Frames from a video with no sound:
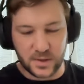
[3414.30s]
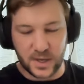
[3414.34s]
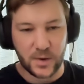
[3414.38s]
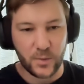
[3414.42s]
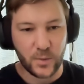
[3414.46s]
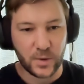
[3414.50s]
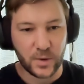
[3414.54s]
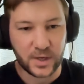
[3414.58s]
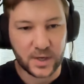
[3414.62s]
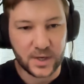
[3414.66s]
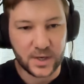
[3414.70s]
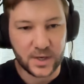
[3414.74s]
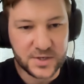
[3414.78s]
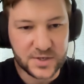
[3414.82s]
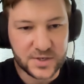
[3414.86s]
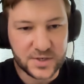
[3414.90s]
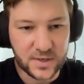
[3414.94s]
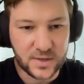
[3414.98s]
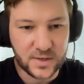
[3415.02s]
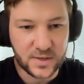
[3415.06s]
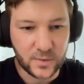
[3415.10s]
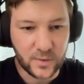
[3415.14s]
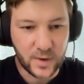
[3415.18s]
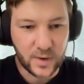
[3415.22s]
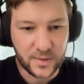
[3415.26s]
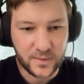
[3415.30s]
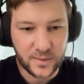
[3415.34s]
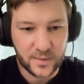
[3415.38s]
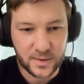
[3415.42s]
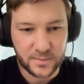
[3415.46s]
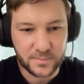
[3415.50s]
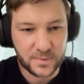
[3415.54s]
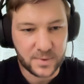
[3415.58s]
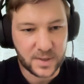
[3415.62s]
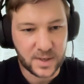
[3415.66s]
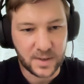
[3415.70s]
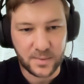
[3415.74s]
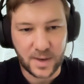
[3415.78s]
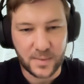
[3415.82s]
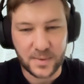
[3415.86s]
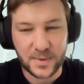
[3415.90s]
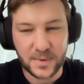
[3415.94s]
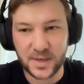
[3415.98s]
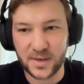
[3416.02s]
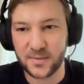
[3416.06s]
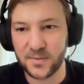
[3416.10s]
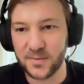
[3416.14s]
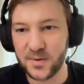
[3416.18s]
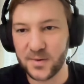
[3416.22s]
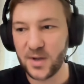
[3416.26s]
Anyone can use it. I
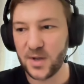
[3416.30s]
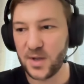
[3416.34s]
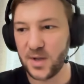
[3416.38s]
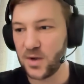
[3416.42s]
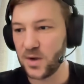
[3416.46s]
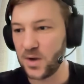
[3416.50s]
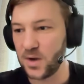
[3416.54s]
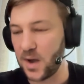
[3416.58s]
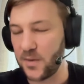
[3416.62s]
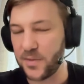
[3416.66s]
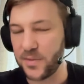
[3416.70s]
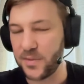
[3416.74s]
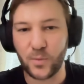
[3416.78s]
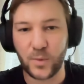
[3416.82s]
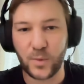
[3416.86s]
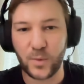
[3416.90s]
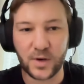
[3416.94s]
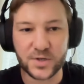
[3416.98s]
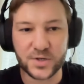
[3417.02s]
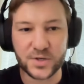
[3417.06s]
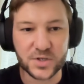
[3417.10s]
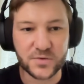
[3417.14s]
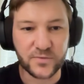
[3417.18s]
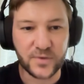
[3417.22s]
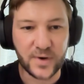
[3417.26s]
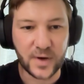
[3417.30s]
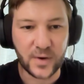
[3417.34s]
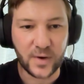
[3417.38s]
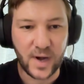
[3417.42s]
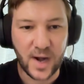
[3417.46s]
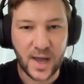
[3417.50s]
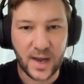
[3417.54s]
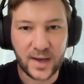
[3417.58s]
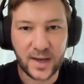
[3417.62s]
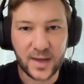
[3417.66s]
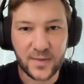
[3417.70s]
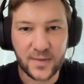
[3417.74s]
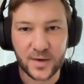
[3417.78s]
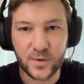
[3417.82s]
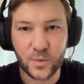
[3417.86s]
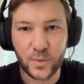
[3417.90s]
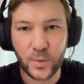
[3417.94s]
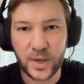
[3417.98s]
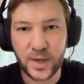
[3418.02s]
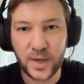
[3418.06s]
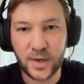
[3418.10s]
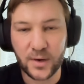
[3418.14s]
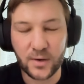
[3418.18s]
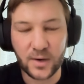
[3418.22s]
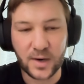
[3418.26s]
mean, I think we're just very lucky that
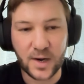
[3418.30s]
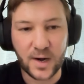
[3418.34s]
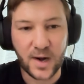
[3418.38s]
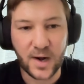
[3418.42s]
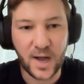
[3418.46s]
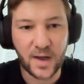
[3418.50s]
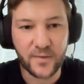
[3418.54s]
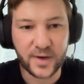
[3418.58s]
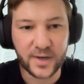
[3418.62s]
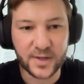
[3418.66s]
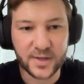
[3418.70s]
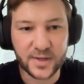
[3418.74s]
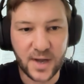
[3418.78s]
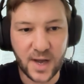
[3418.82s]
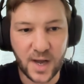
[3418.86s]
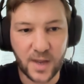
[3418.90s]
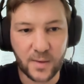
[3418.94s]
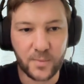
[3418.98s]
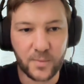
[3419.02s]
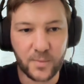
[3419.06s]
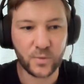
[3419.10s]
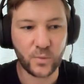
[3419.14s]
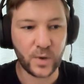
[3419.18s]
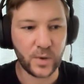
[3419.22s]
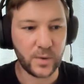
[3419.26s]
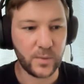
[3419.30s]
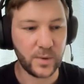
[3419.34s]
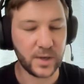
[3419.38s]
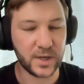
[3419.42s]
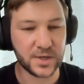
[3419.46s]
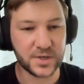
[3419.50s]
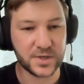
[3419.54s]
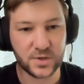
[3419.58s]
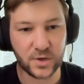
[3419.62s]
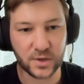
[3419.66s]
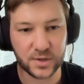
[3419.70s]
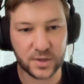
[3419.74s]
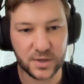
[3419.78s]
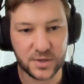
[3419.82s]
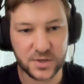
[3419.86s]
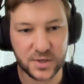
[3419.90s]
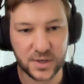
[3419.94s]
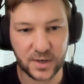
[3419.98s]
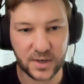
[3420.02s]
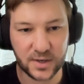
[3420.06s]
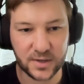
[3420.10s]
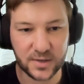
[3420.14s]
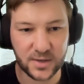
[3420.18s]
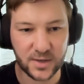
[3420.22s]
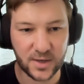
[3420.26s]
we're alive at a time where we can start
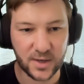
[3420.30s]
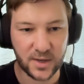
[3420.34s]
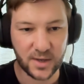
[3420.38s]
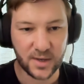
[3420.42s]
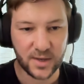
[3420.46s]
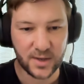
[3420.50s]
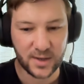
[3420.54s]
using it.